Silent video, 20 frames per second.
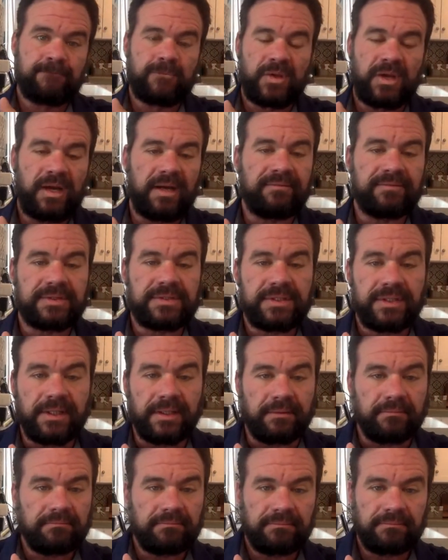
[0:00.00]
I haven't seen
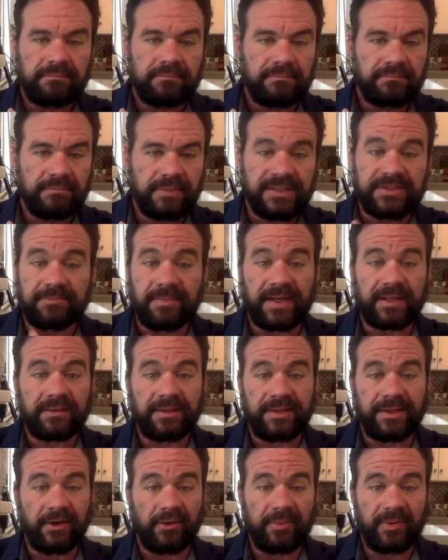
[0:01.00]
it. Has Mike
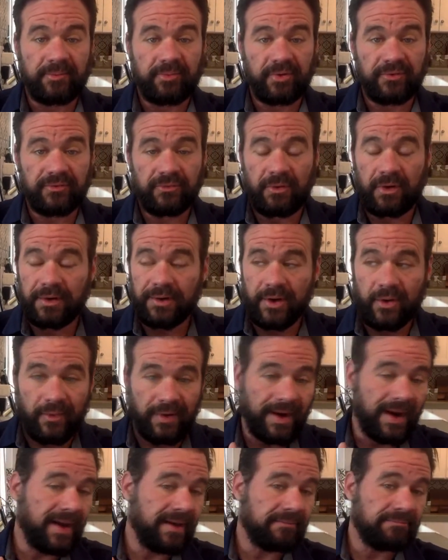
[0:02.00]
Lindell been proven wrong? No,
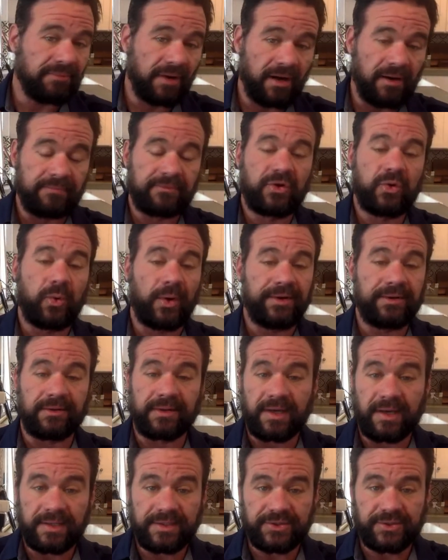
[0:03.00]
and I quite to the
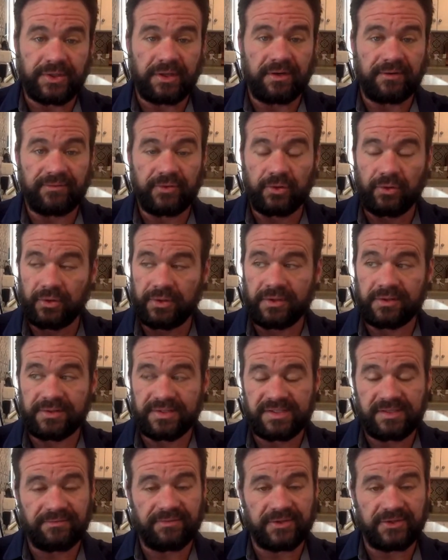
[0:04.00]
contrary. If you look at the
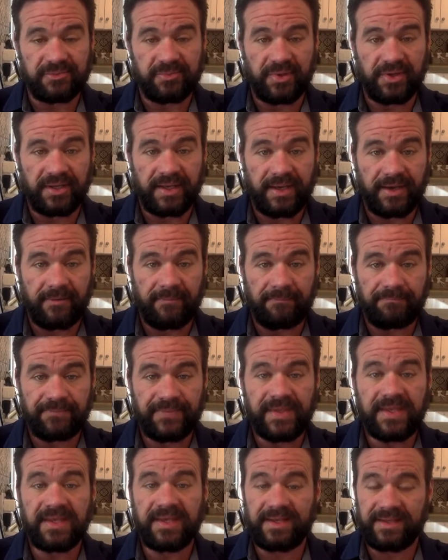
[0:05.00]
stuff that he's putting out,
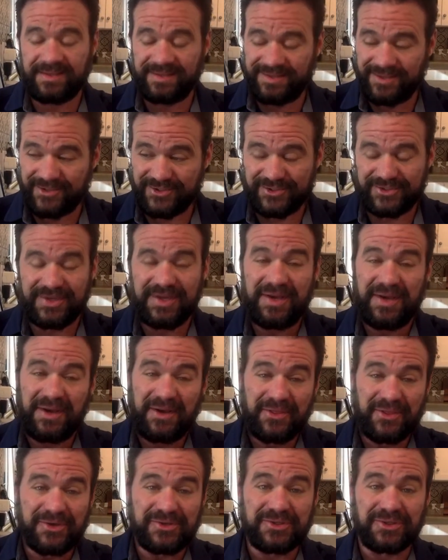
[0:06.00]

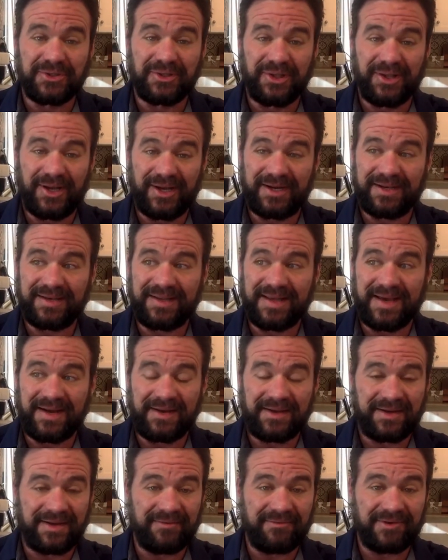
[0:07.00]
there's a lot of data
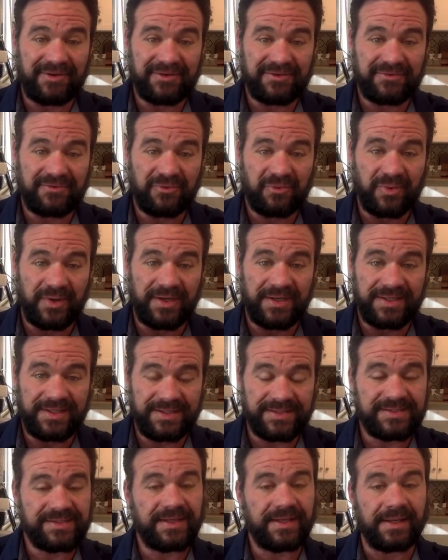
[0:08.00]
and evidence for what
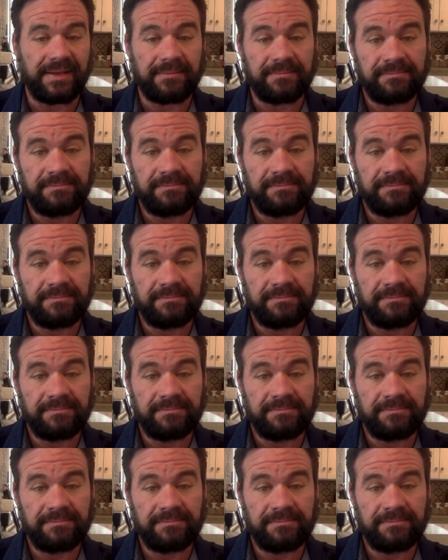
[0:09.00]
he's saying.